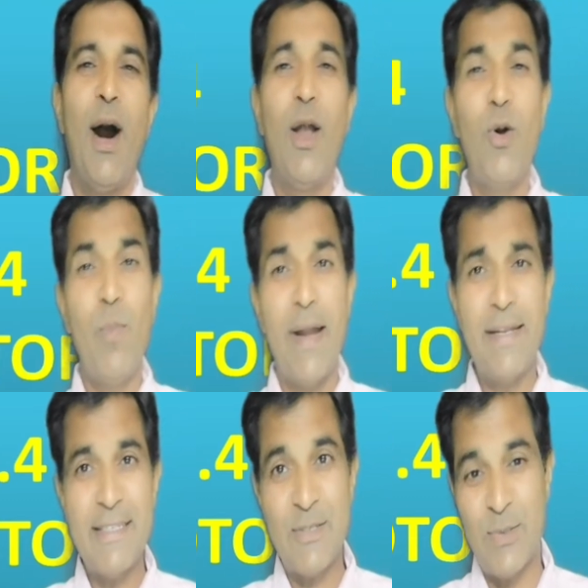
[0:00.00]
Hello my
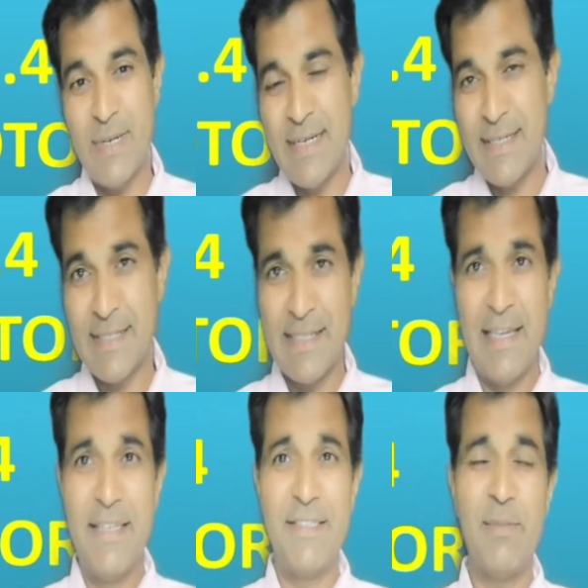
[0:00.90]
dear students,
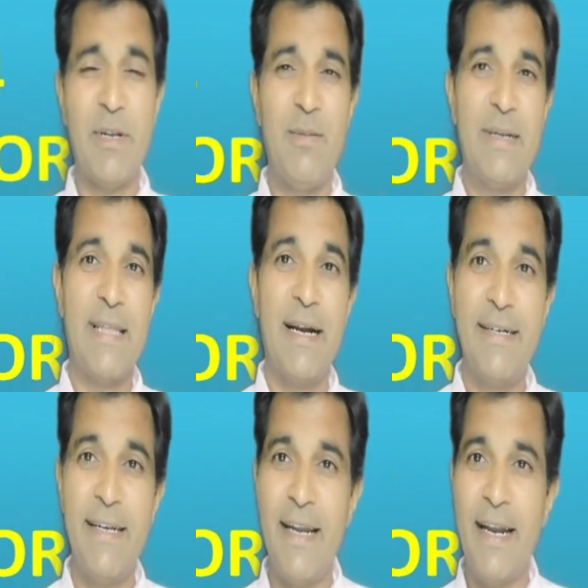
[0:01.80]
chapter number
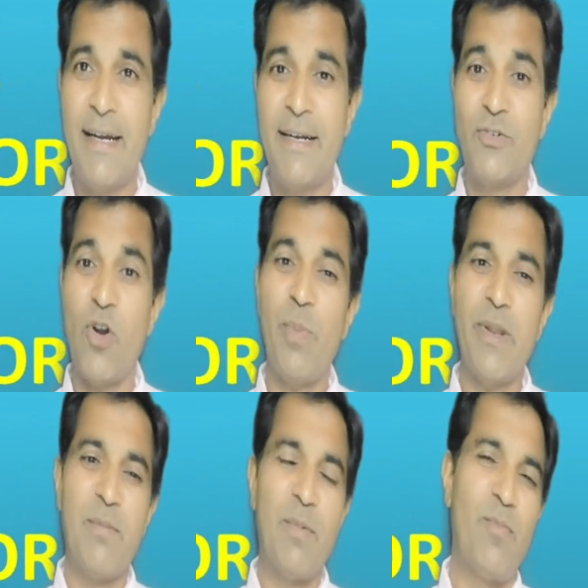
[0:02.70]
13 and
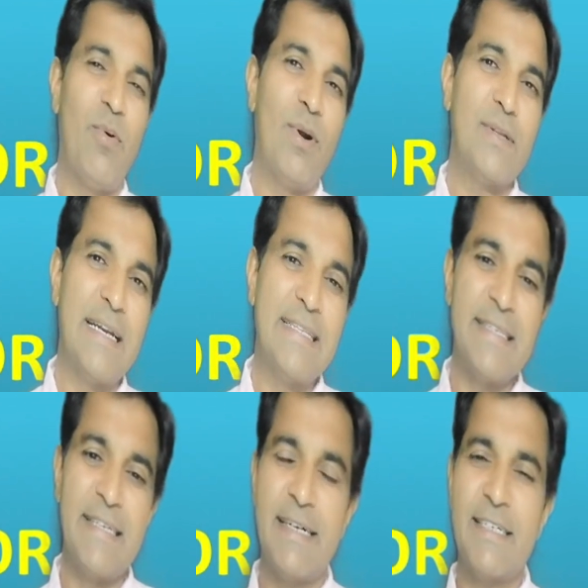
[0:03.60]
topic number 4 that
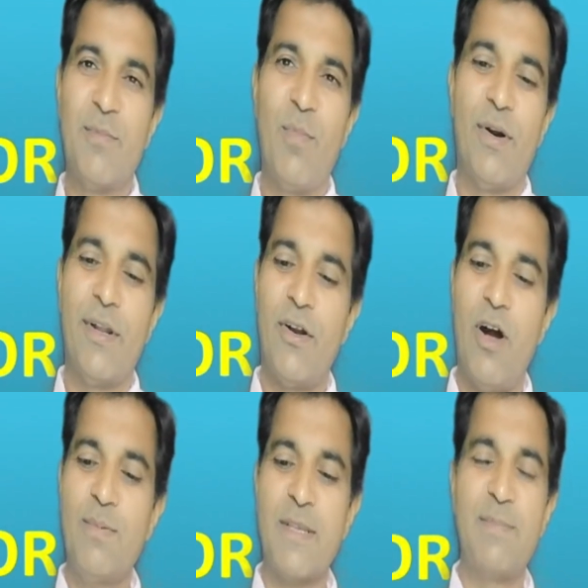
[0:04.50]
is electric motor
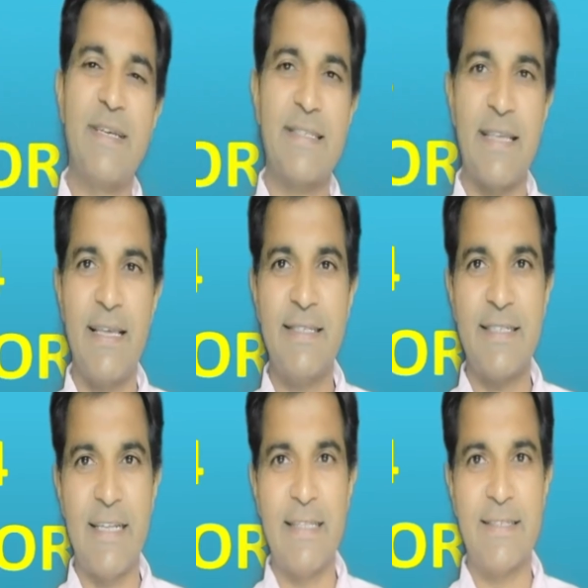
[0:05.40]
of subject science
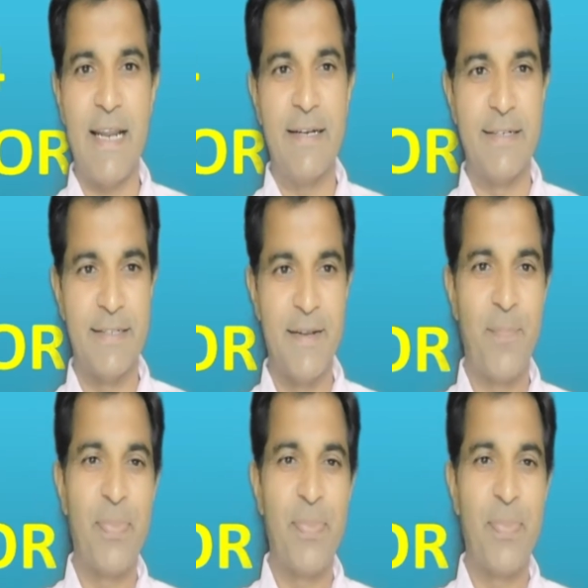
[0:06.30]
ten standard.